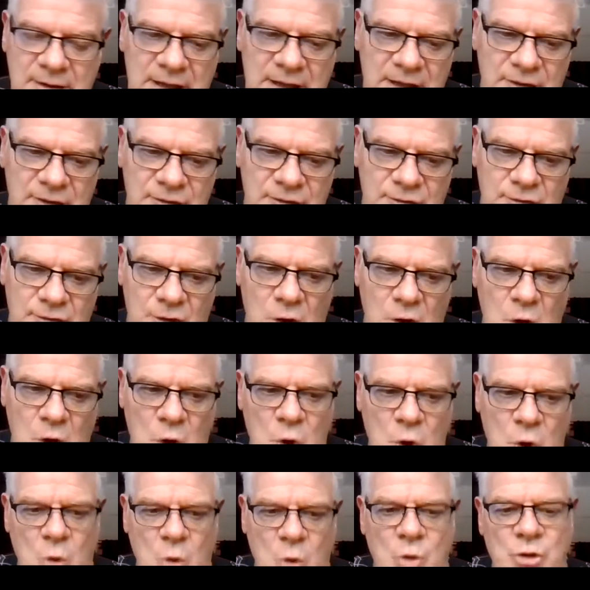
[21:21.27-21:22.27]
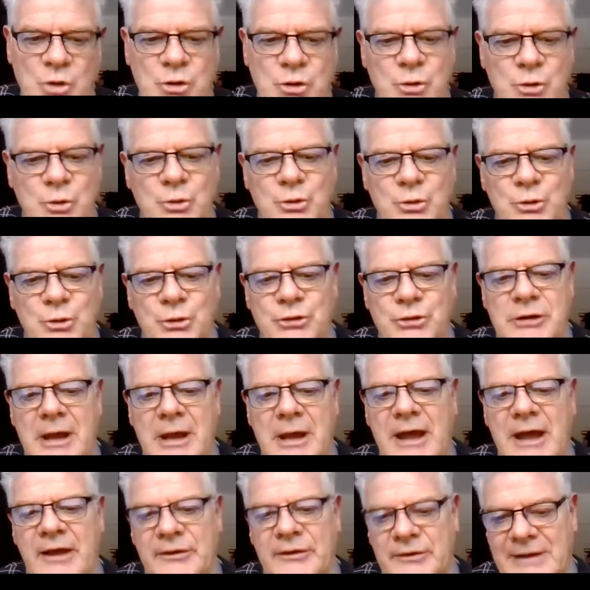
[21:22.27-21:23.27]
So you could,
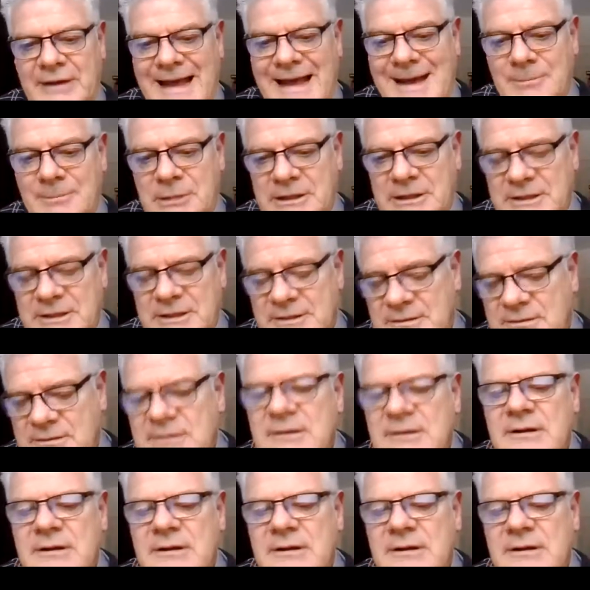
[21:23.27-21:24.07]
as an applicant,